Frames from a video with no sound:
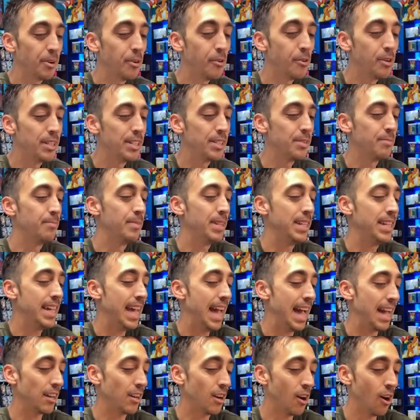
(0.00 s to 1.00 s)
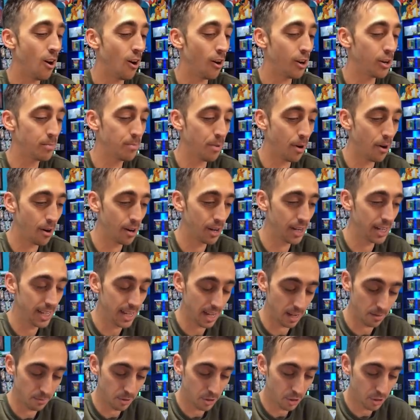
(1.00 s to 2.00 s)
going to be at Card Party.
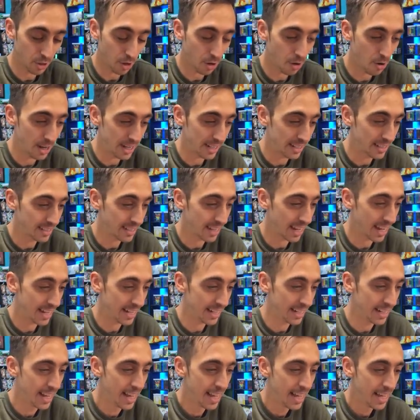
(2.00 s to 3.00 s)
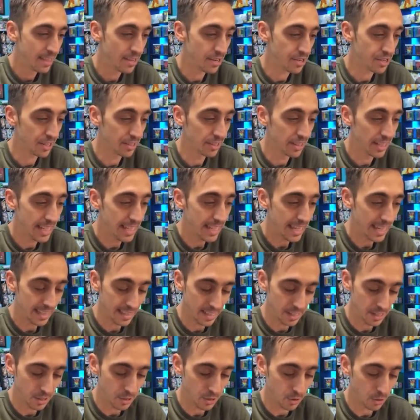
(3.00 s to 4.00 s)
I'm so excited. There's a link in
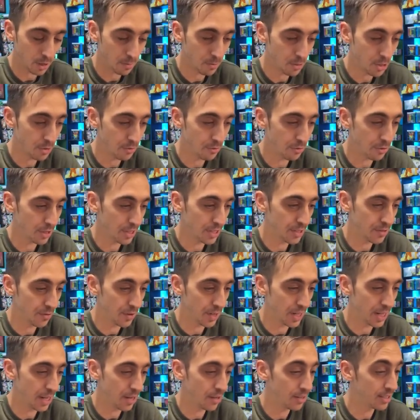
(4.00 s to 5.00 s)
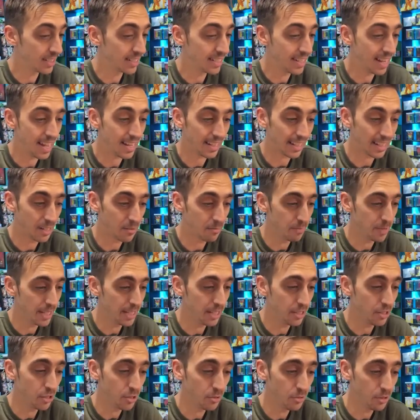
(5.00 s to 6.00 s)
the description for this video. It's not going to
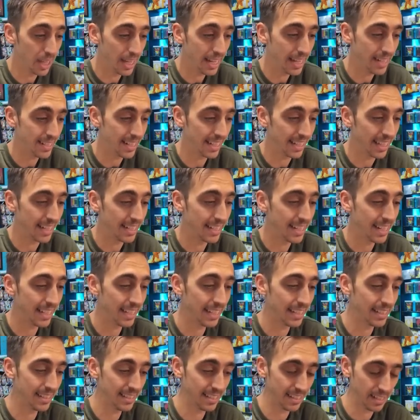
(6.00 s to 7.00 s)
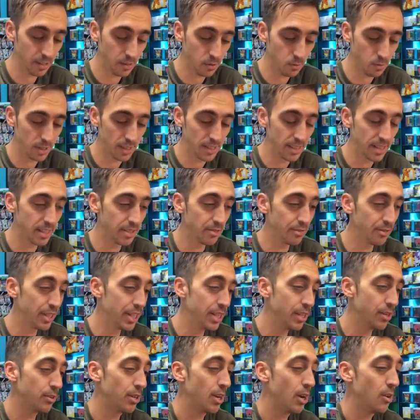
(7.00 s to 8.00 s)
be too late to get tickets still once this
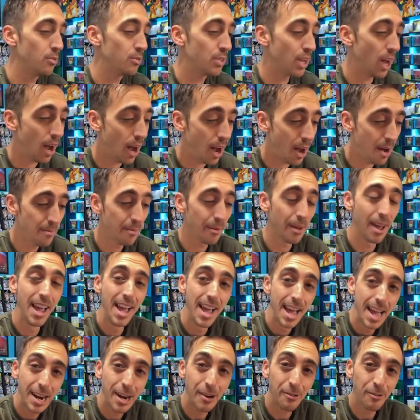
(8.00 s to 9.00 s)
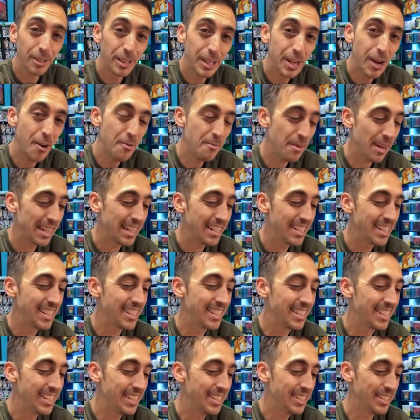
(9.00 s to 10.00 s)
video goes up. And I really hope I get to
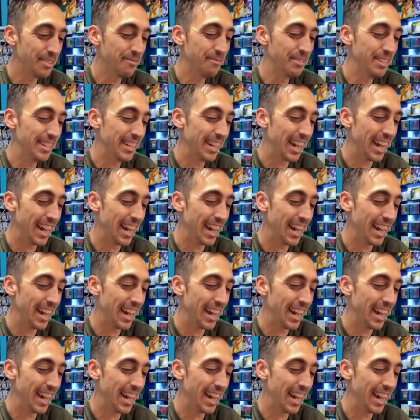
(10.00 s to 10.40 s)
see some of you